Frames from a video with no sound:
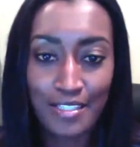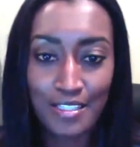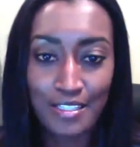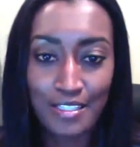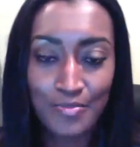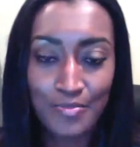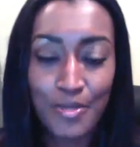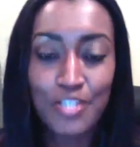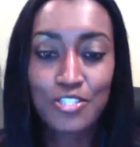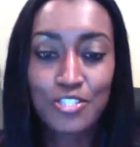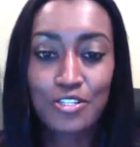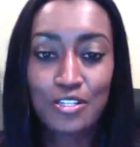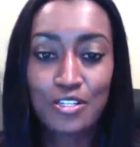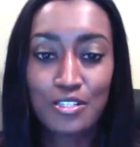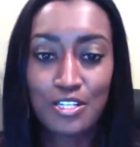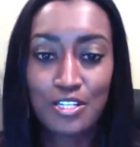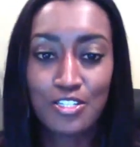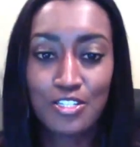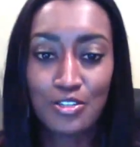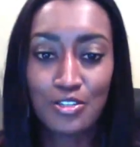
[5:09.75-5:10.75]
a special
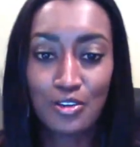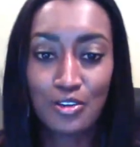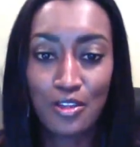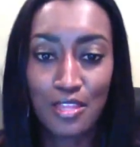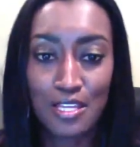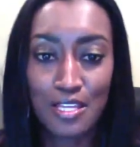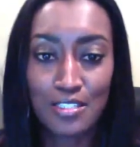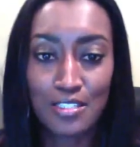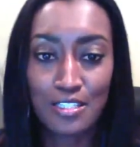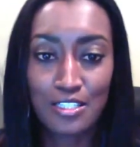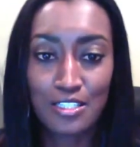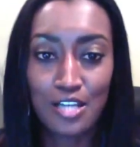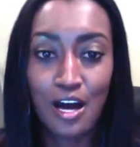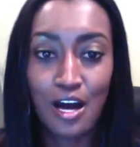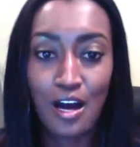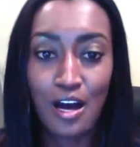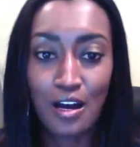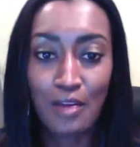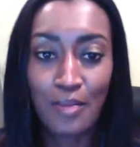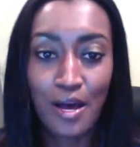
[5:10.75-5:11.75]
edition on this, and
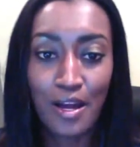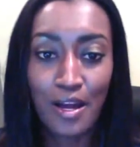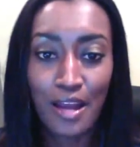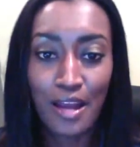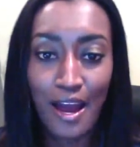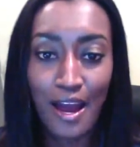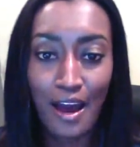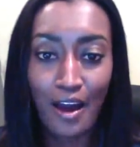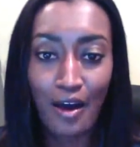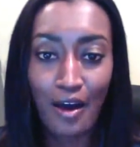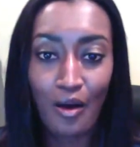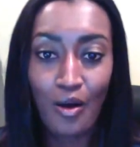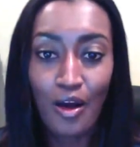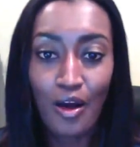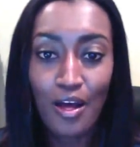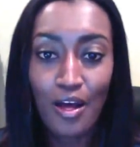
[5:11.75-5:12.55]
talk about how